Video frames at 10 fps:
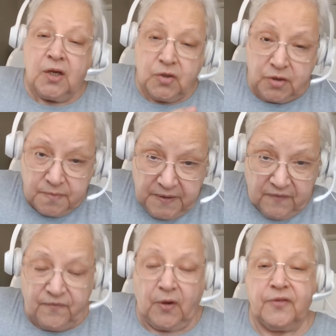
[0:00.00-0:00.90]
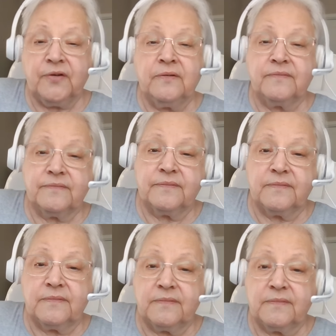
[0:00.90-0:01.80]
could be a father,
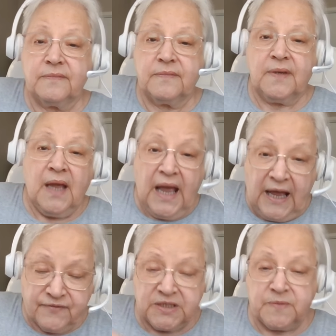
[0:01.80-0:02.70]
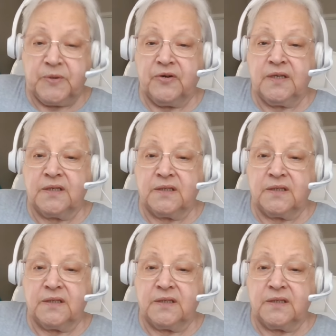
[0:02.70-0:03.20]
have a spirit,